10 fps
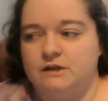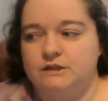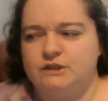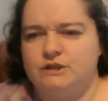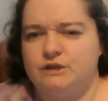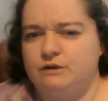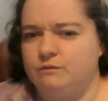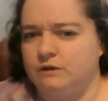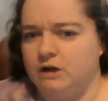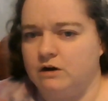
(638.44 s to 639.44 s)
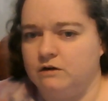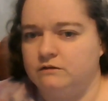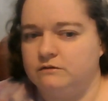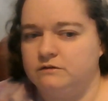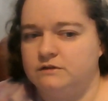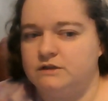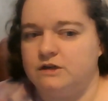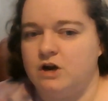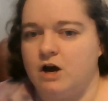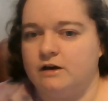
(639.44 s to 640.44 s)
too long to
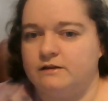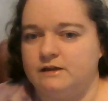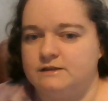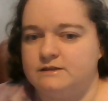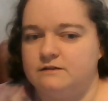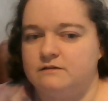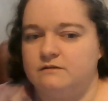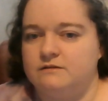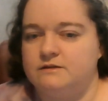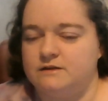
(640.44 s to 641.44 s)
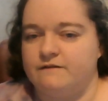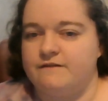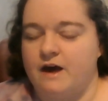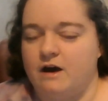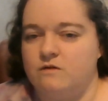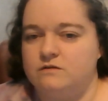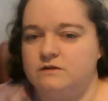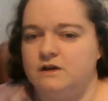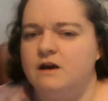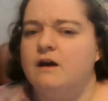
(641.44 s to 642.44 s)
knock this stuff out.
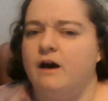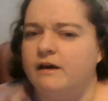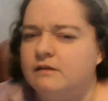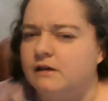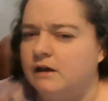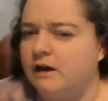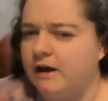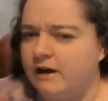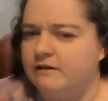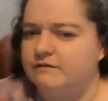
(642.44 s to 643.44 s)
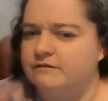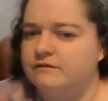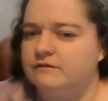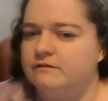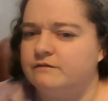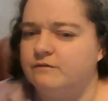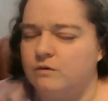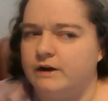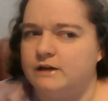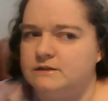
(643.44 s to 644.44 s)
I think I have 4
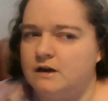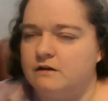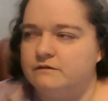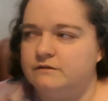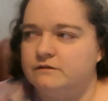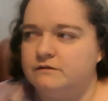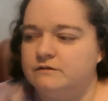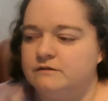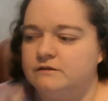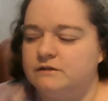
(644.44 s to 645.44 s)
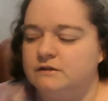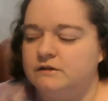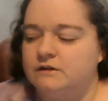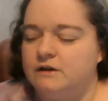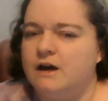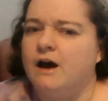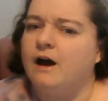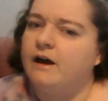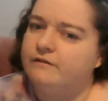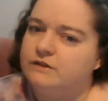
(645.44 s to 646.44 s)
days off. I
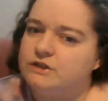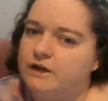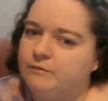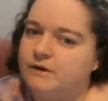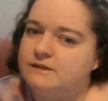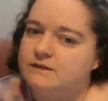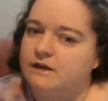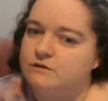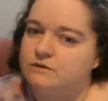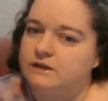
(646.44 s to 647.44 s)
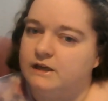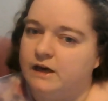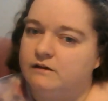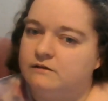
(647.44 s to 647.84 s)
have to check my schedule again.